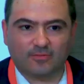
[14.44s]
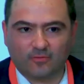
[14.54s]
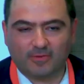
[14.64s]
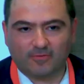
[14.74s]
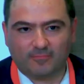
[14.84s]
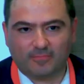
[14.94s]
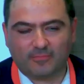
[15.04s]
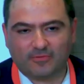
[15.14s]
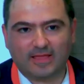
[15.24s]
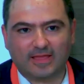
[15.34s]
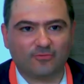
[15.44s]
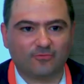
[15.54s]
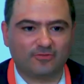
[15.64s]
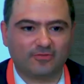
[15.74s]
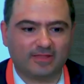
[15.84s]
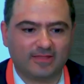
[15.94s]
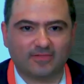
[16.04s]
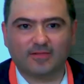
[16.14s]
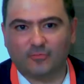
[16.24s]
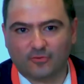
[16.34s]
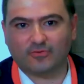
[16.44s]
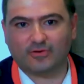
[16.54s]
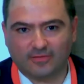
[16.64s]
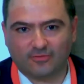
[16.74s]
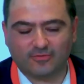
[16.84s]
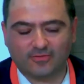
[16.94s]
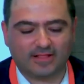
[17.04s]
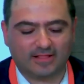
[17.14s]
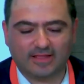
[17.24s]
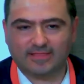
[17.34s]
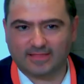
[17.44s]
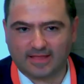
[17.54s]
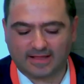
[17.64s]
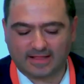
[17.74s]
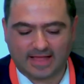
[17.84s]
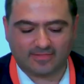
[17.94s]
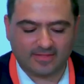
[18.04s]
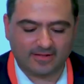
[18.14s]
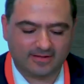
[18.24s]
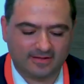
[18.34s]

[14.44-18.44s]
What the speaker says: topic of my presentation is more traditional and classic.